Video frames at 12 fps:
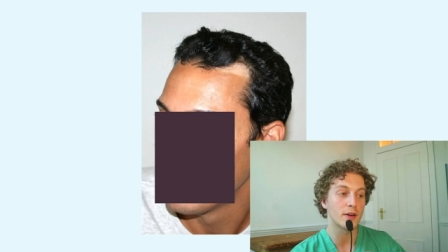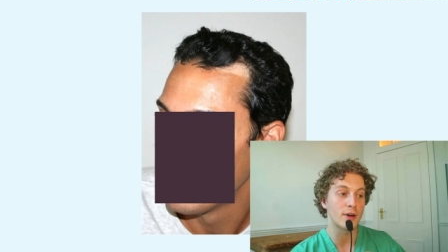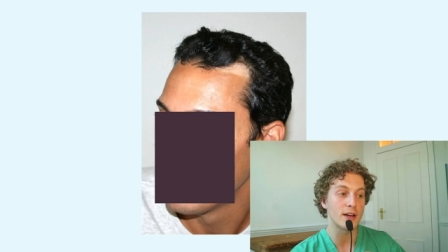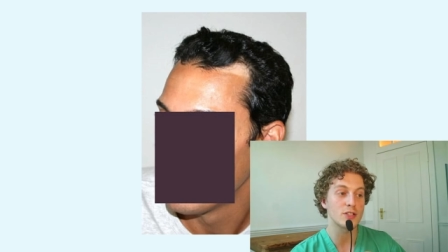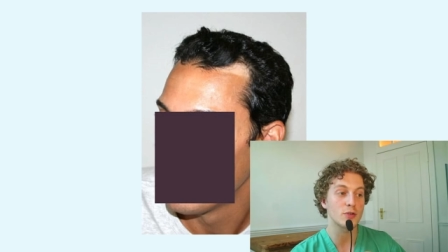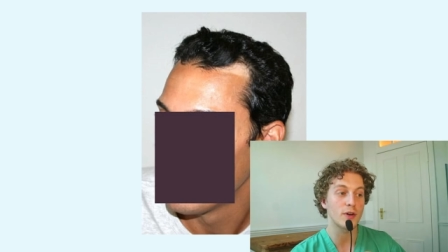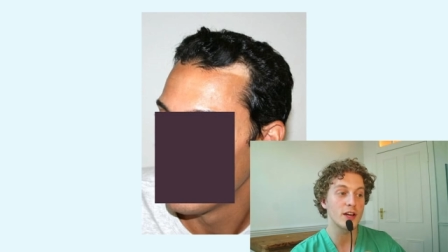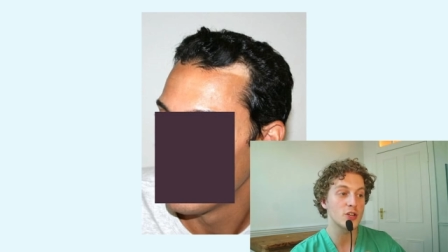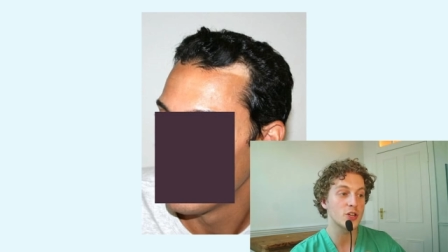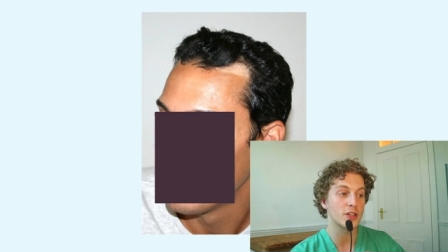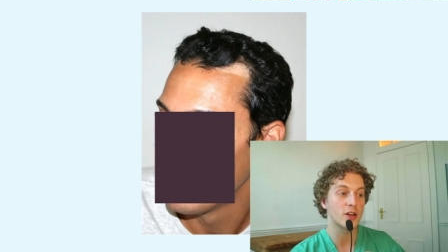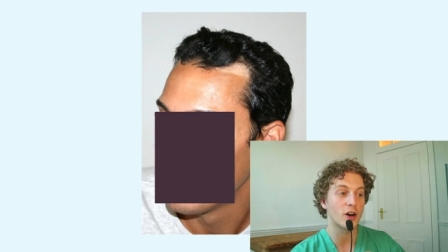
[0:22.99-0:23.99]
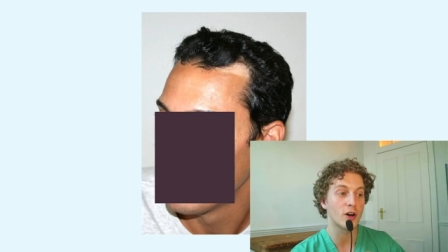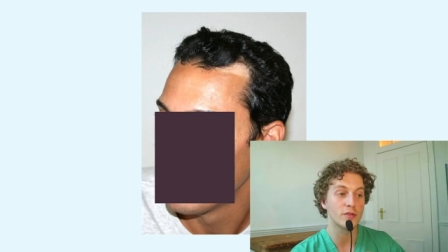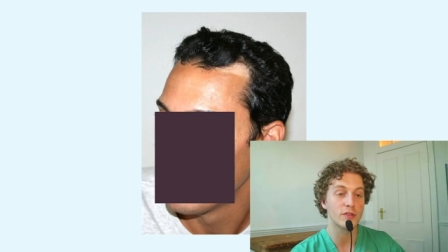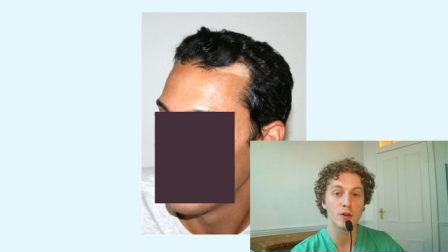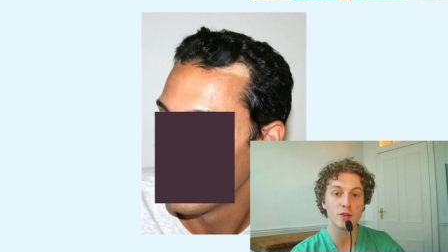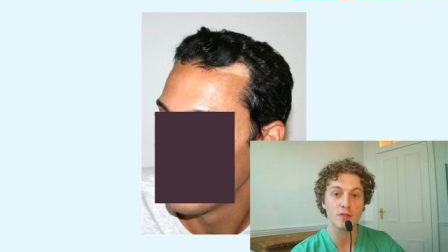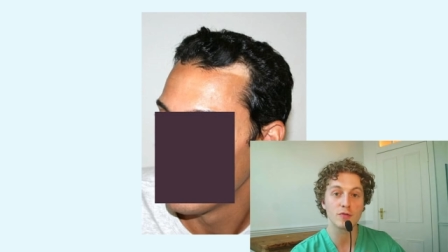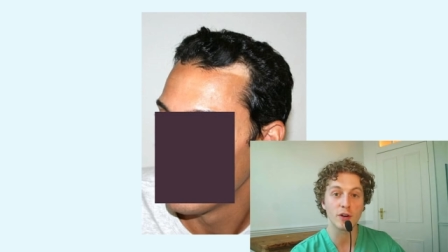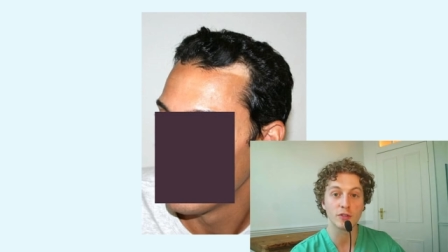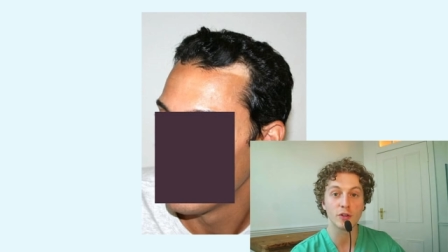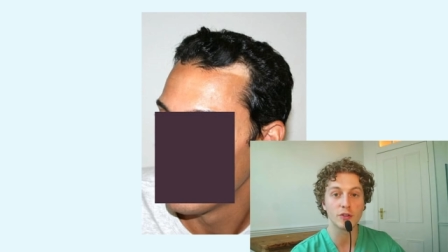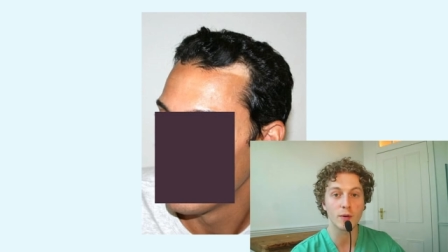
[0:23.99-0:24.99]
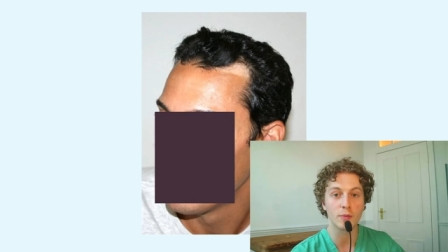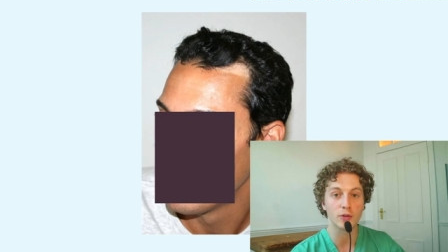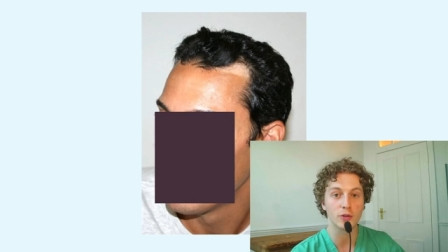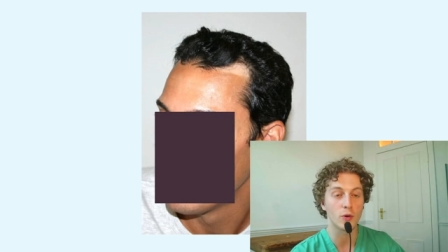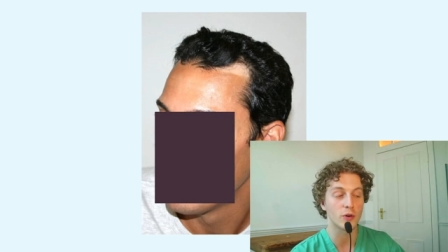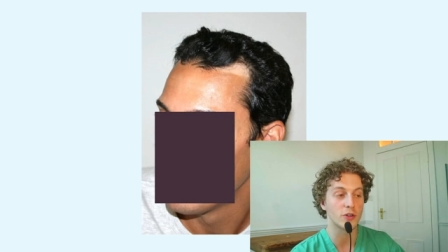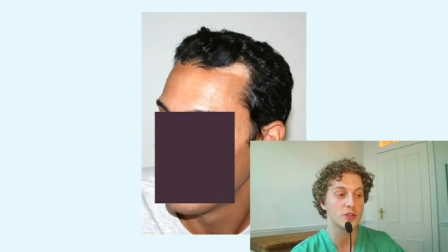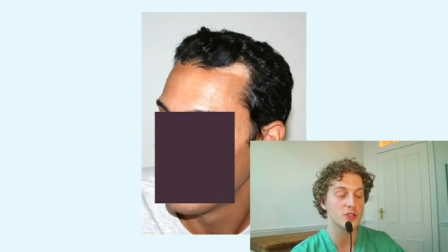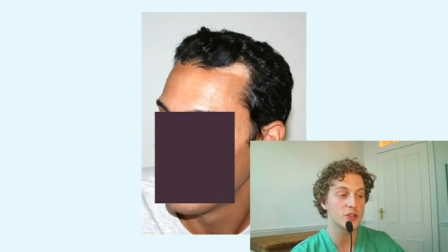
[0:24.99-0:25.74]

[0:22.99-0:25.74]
restoration of those frontotemporal corners.